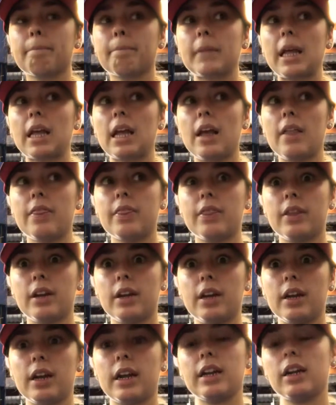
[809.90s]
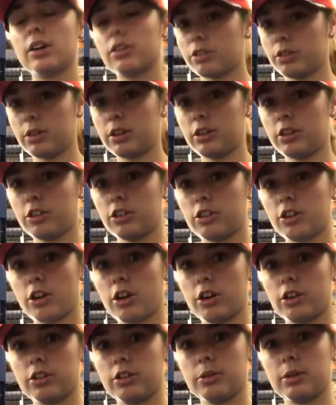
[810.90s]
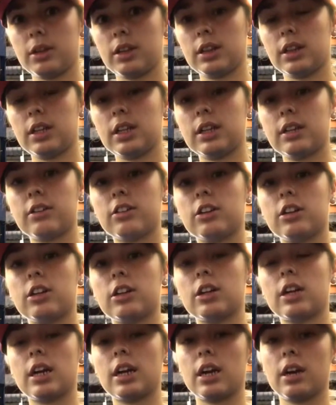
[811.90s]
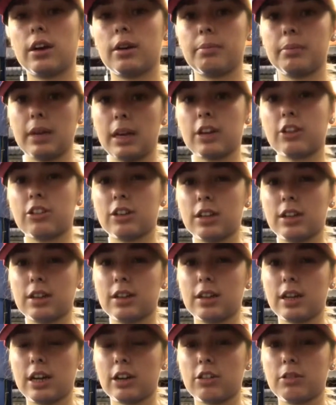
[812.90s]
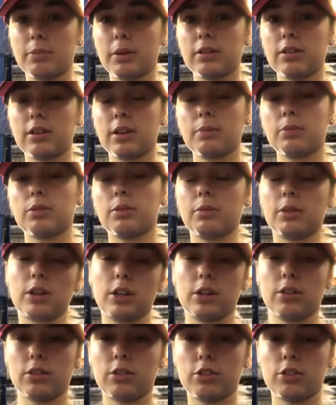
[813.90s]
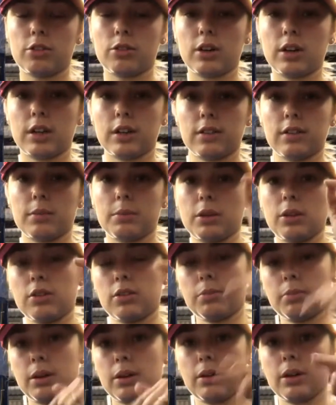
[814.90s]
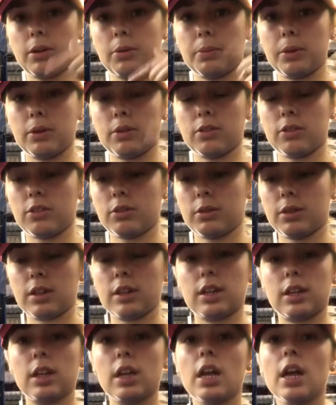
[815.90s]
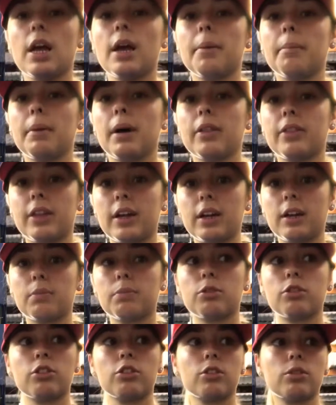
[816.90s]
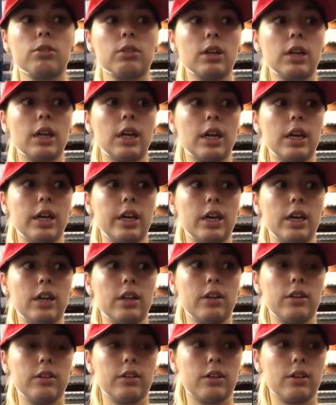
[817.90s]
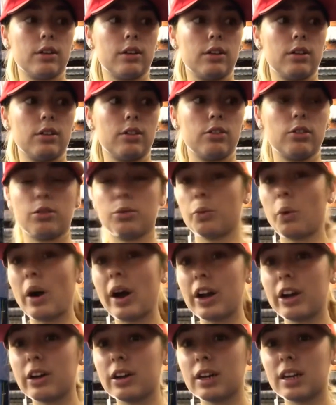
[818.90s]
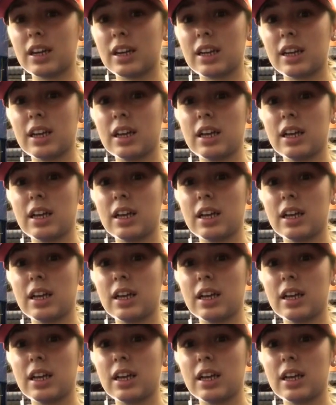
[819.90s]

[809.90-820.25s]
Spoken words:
And then I also need to start doing the interior, actually get the dash mounted up, so I'm going to go to the store and get some of those metal elbows so we can mount that up soon and do the wiring.